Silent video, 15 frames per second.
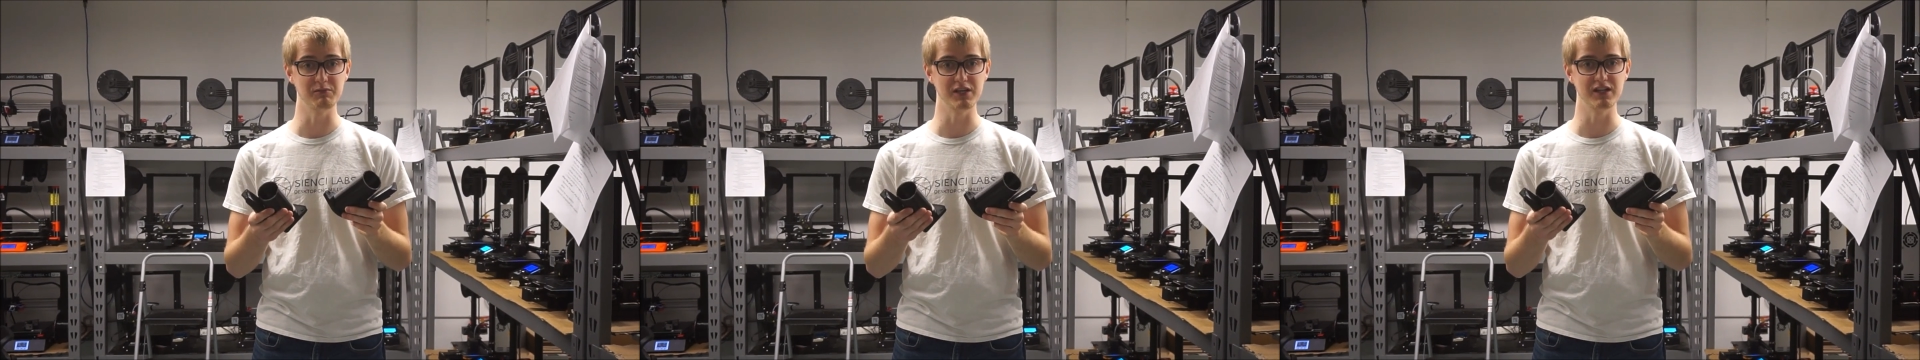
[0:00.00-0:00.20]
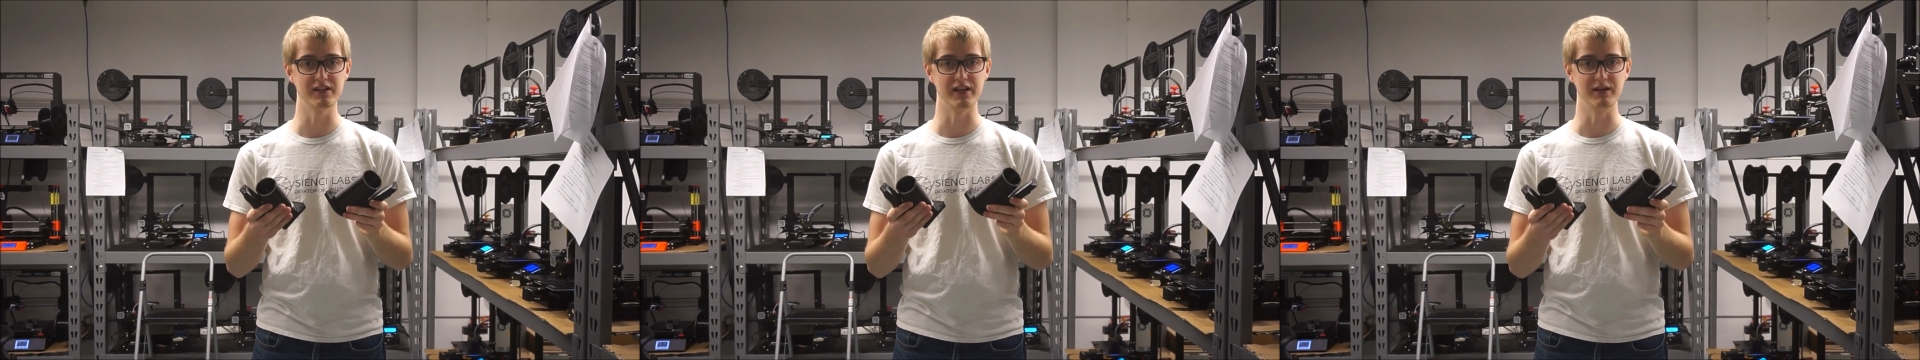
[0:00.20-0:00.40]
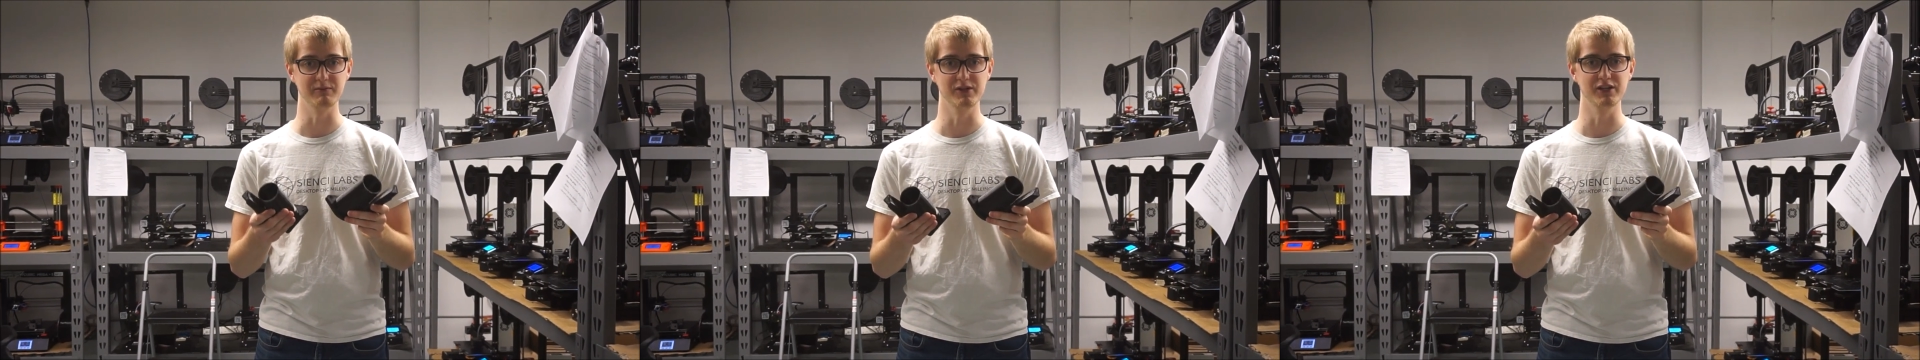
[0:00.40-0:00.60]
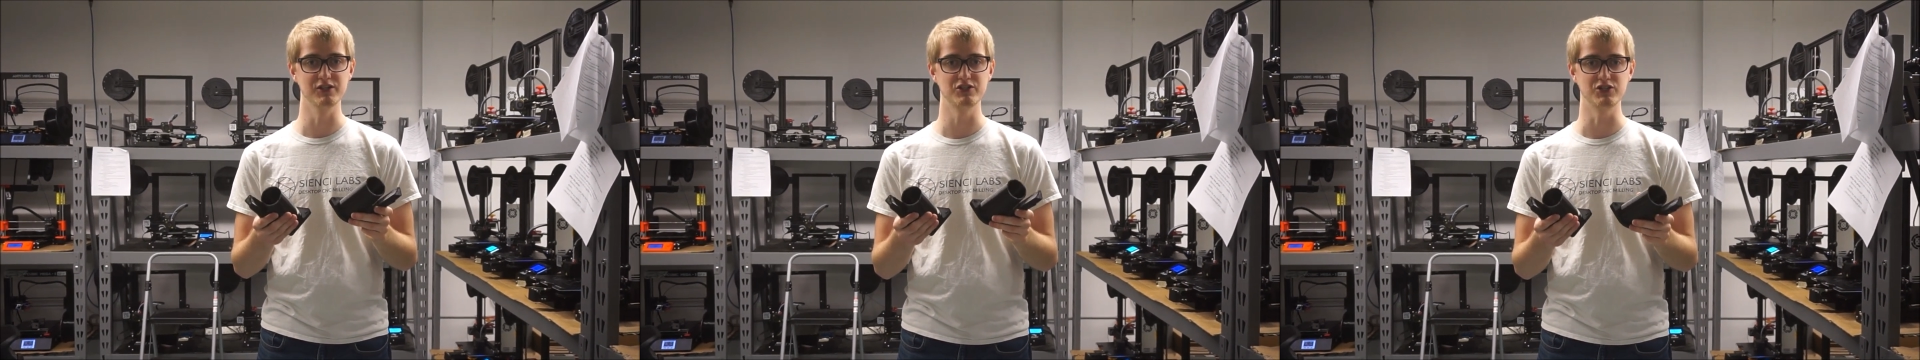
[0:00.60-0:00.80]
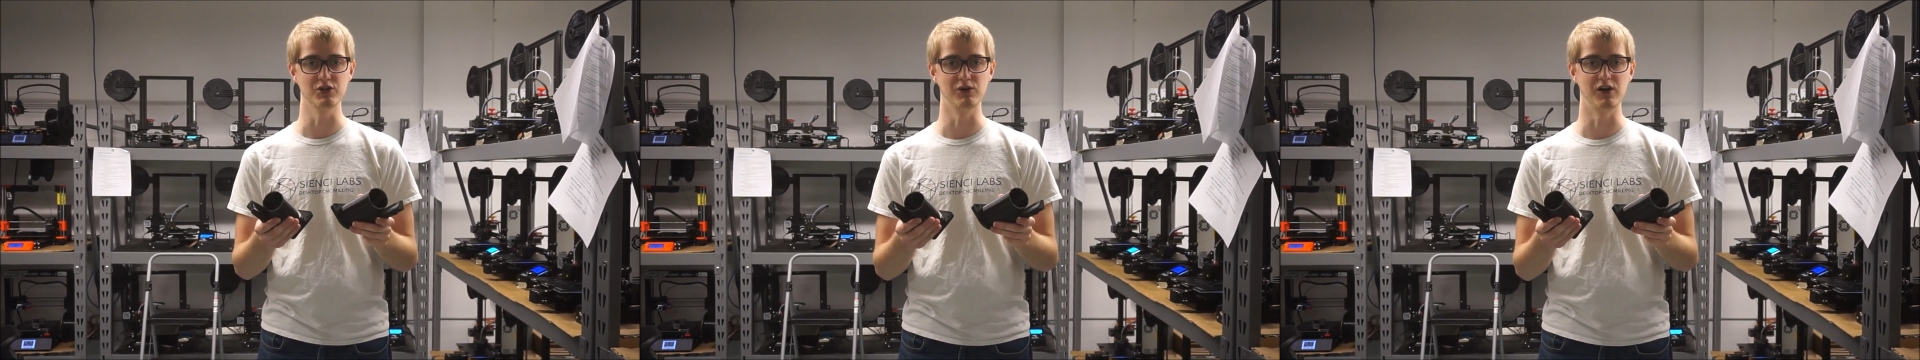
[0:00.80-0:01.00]
me that I'm going
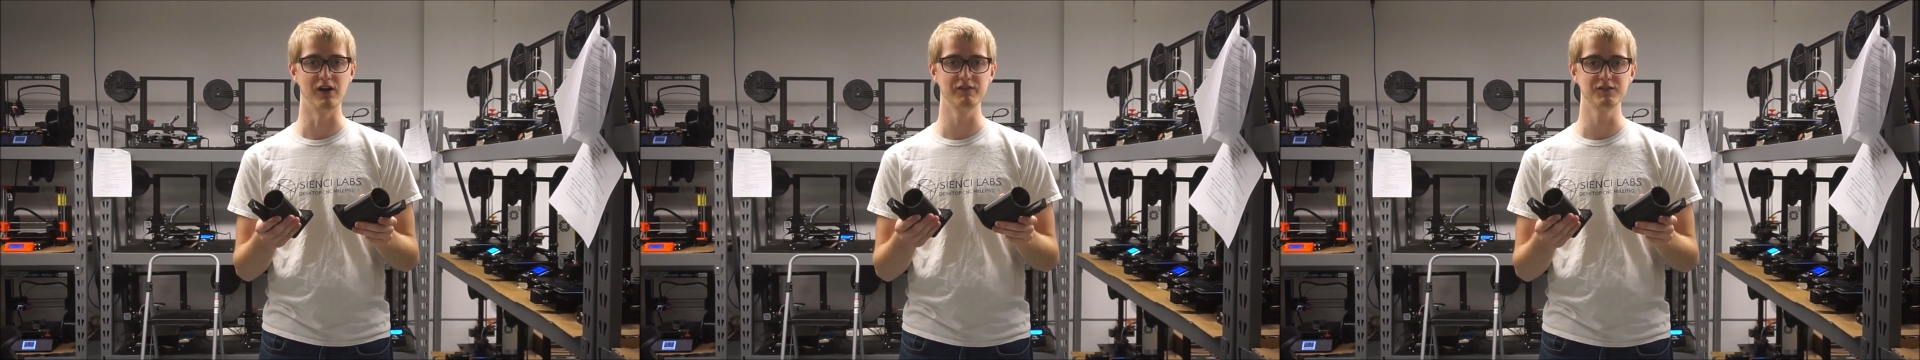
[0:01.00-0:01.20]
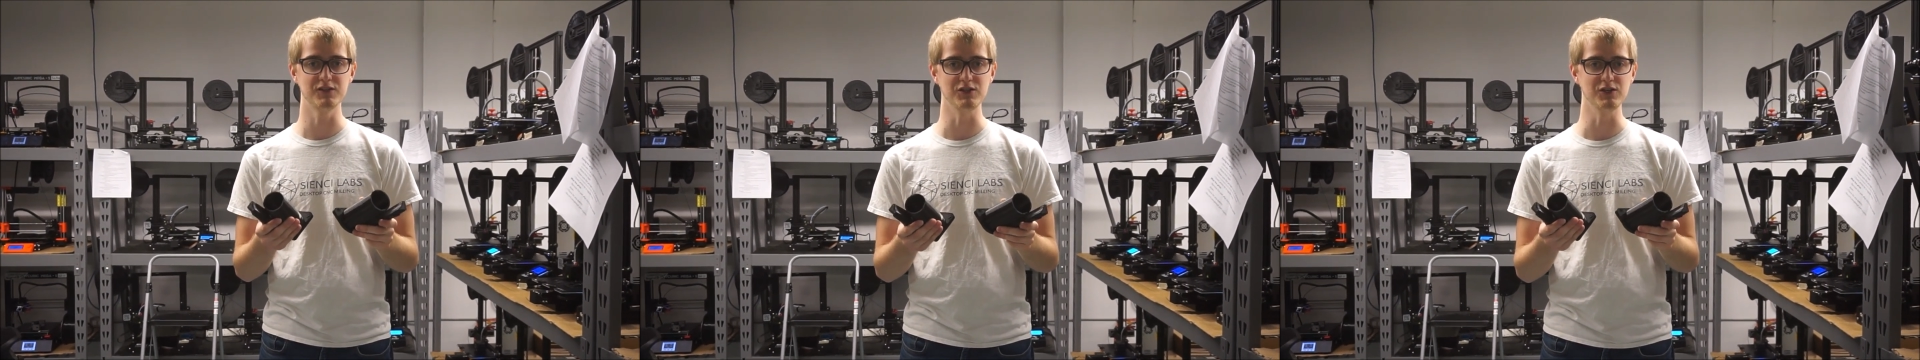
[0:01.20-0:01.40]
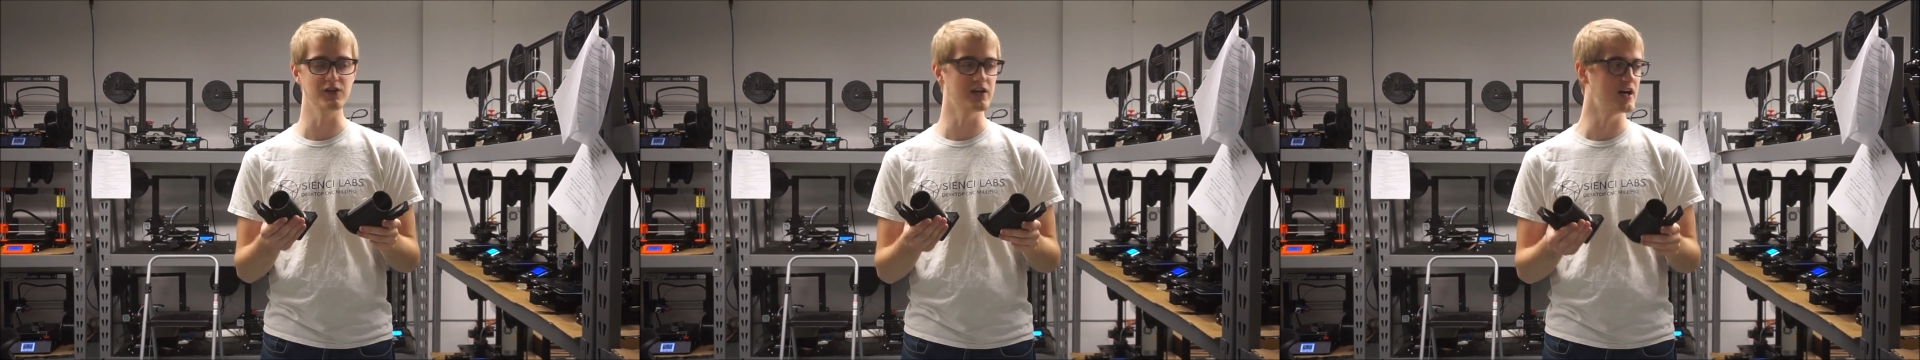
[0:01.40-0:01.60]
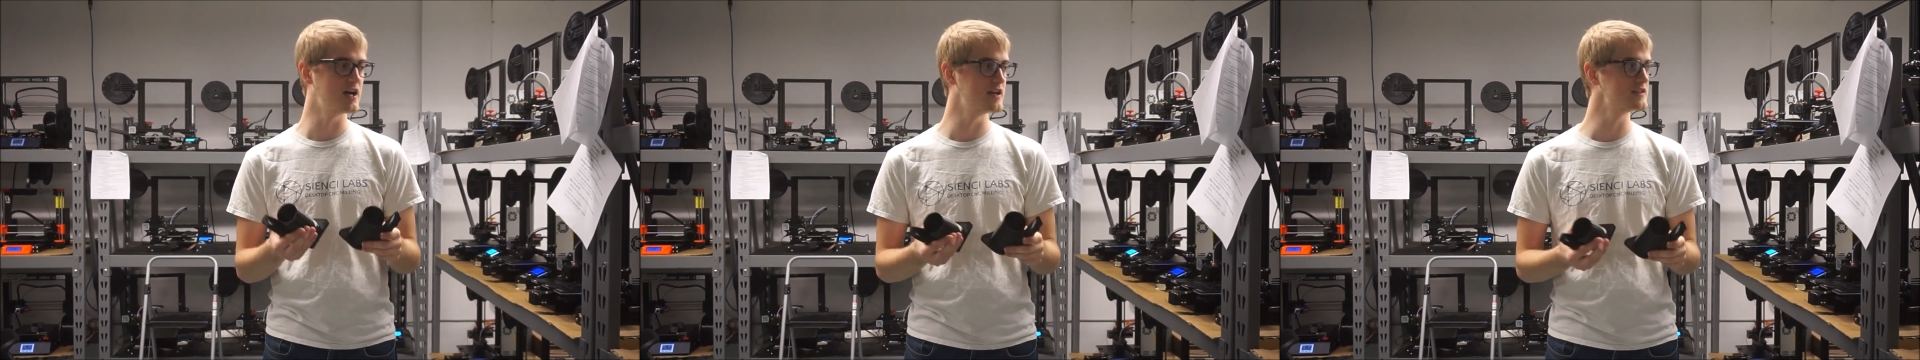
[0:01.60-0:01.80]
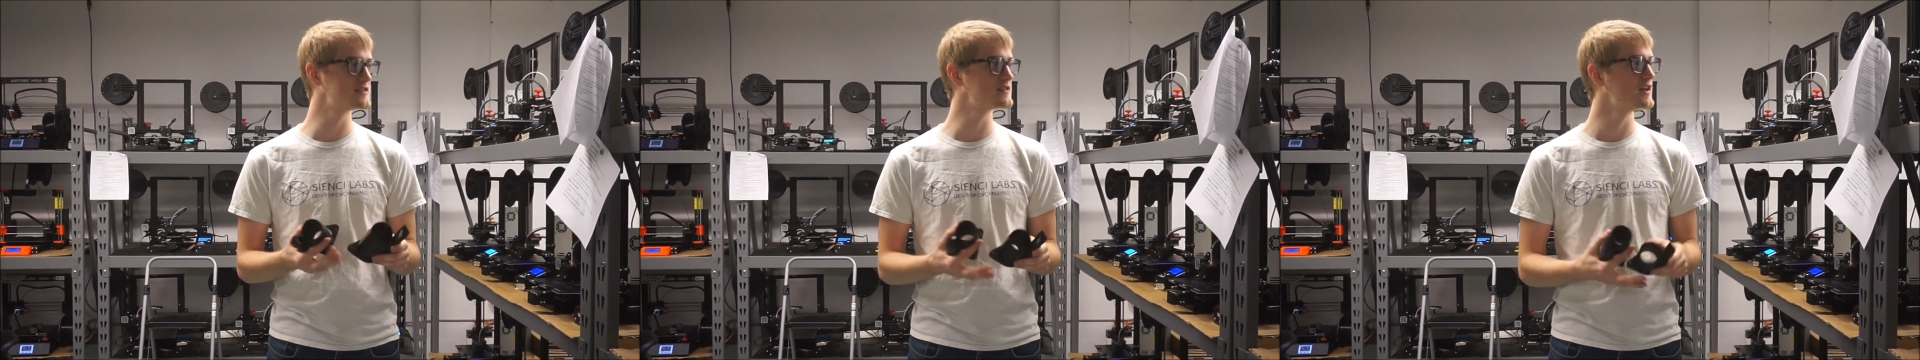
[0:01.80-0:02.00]
to show off to you
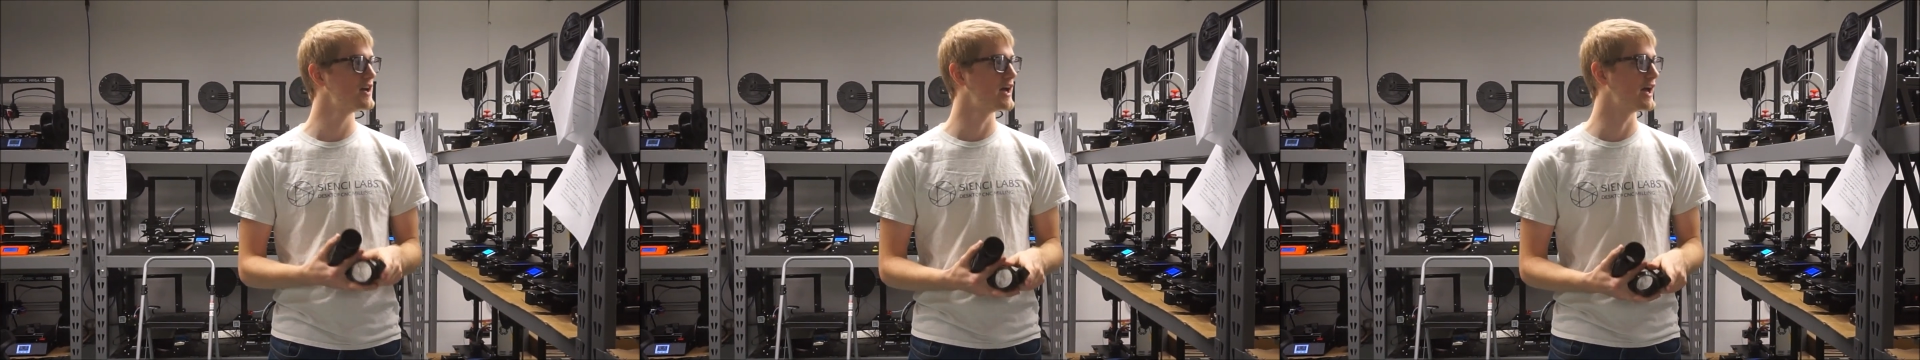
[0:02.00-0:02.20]
guys,